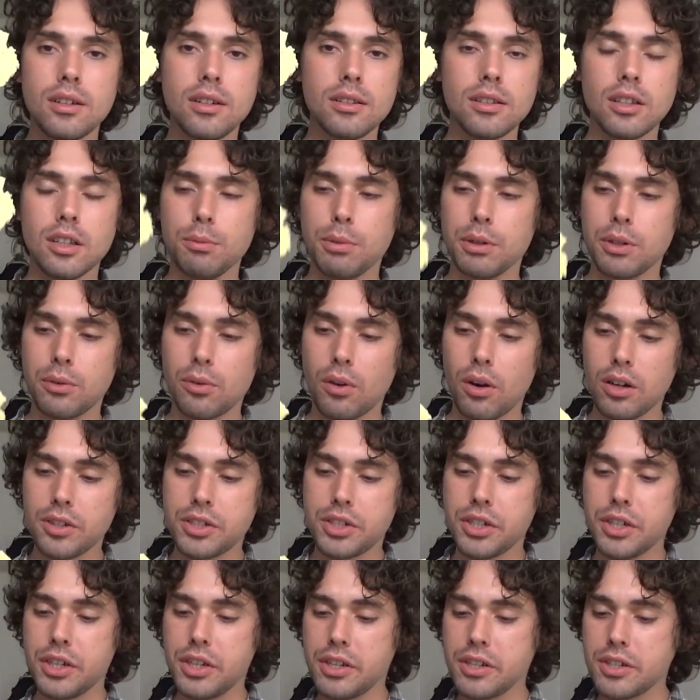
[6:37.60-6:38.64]
A little bit of raw
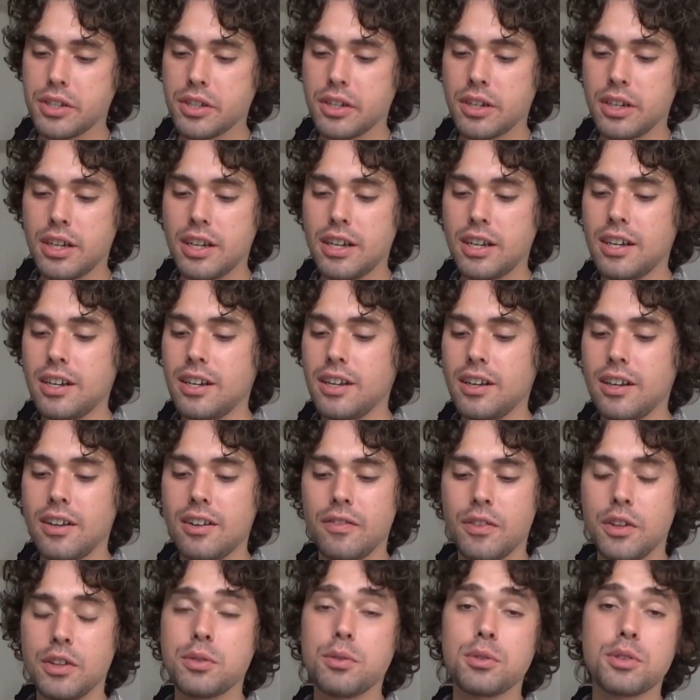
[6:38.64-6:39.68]
cheese.
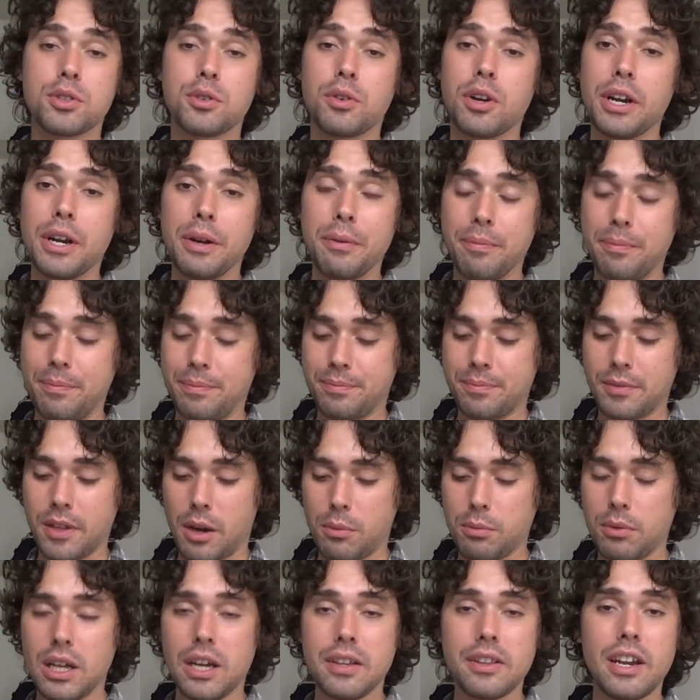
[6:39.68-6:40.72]
This was great. I'm
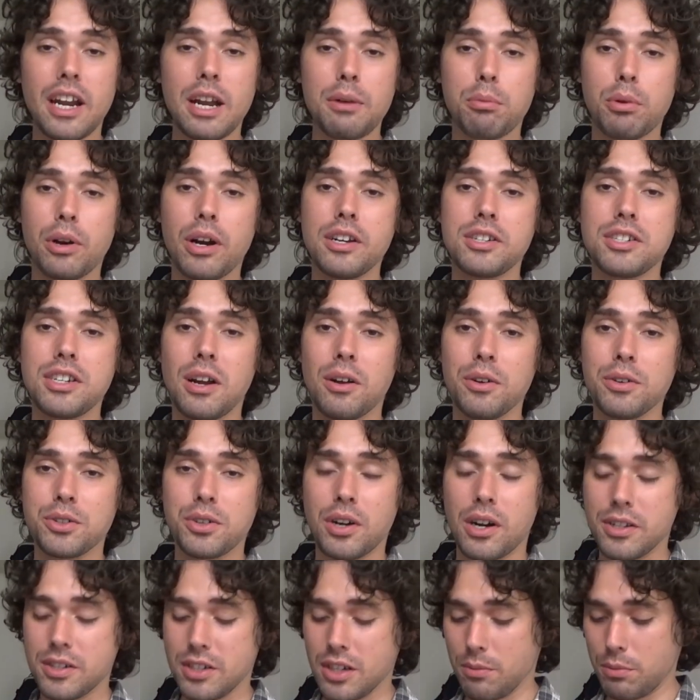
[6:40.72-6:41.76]
glad that I branched out and
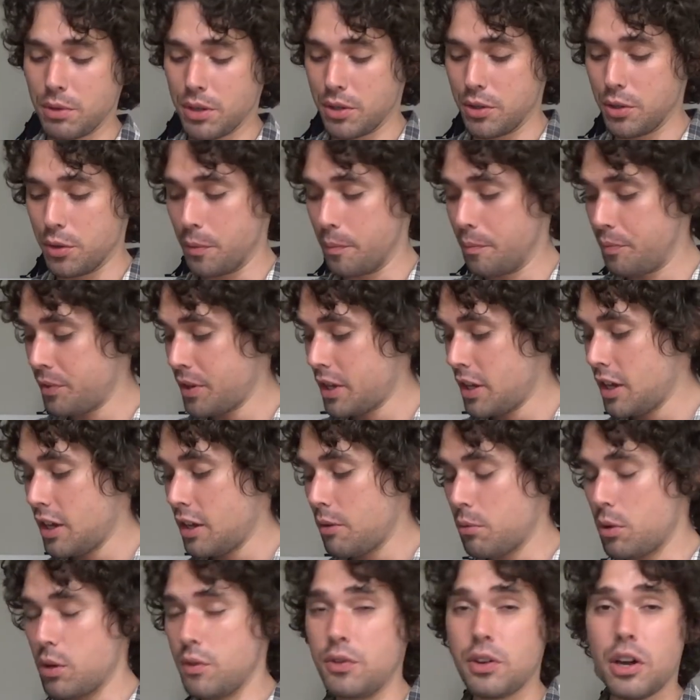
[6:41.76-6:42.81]
tried something new.
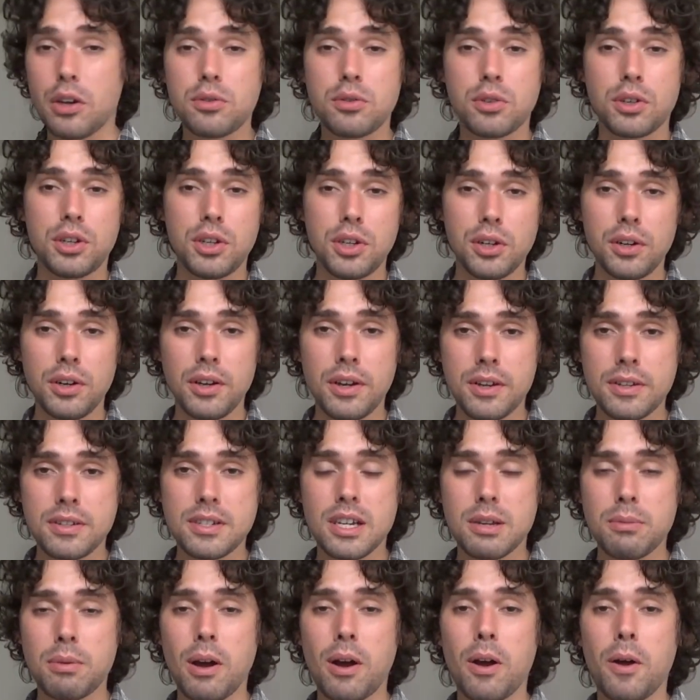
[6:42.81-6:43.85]
But if you guys are curious
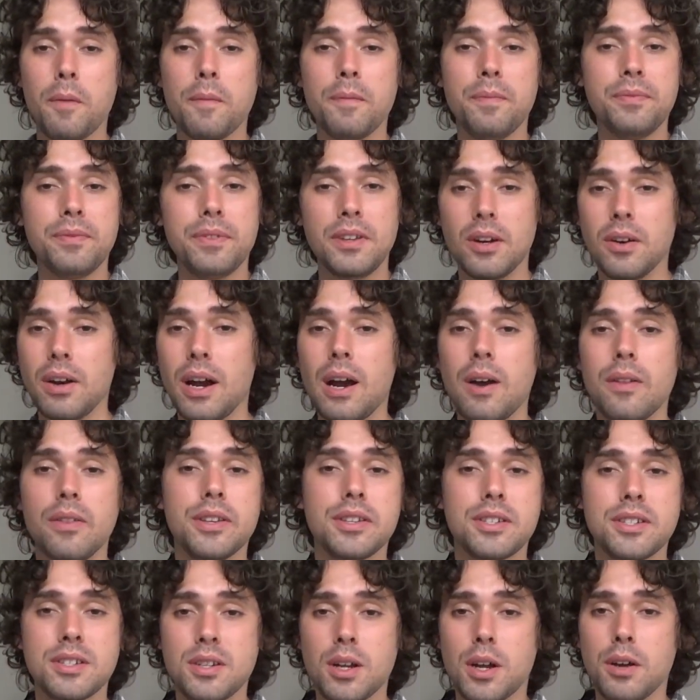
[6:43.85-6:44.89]
about, how
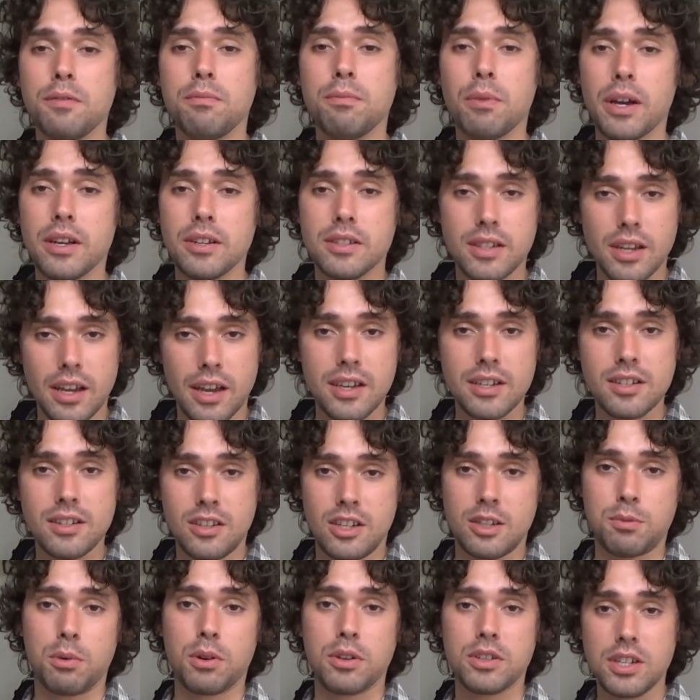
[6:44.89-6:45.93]
this stuff might taste,
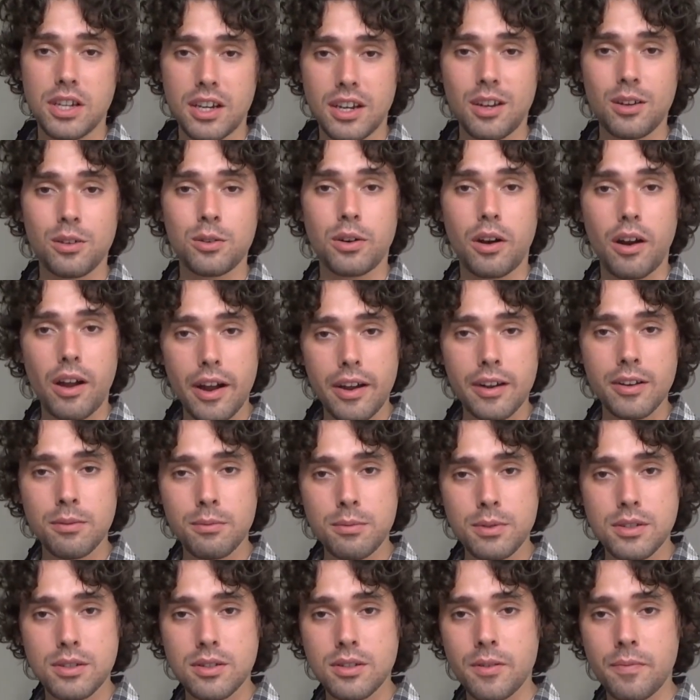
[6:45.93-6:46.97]
these particular
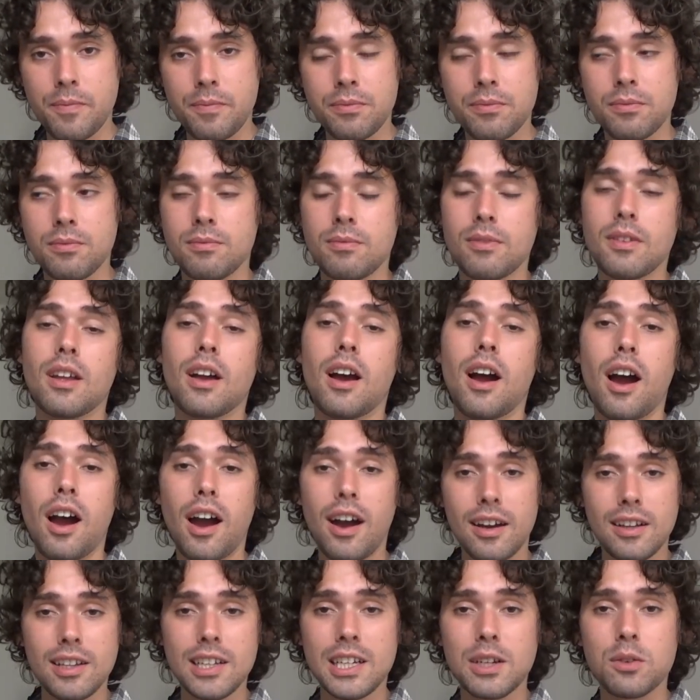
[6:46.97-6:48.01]
items,
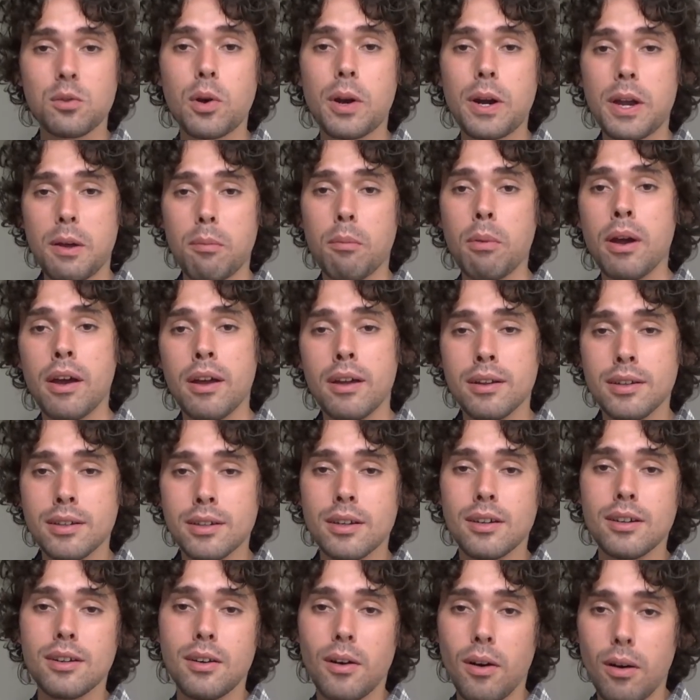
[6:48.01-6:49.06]
highly recommend
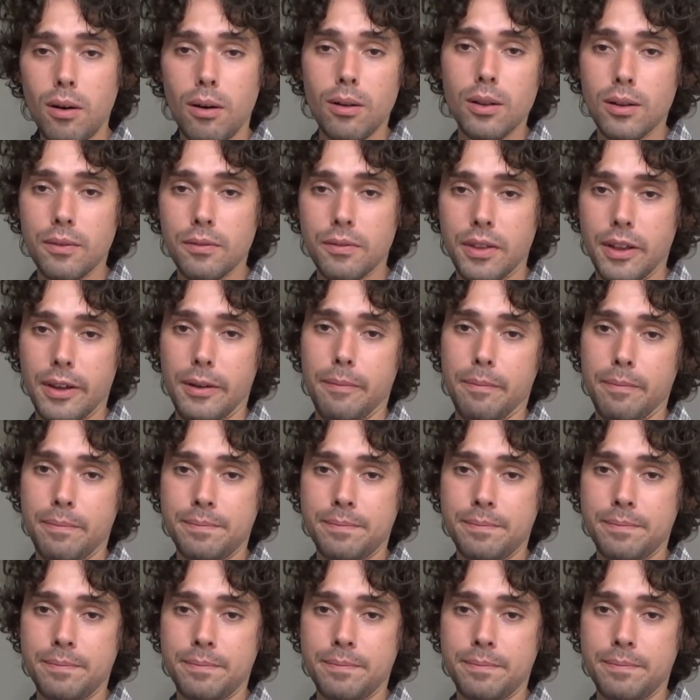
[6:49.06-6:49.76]
all of them.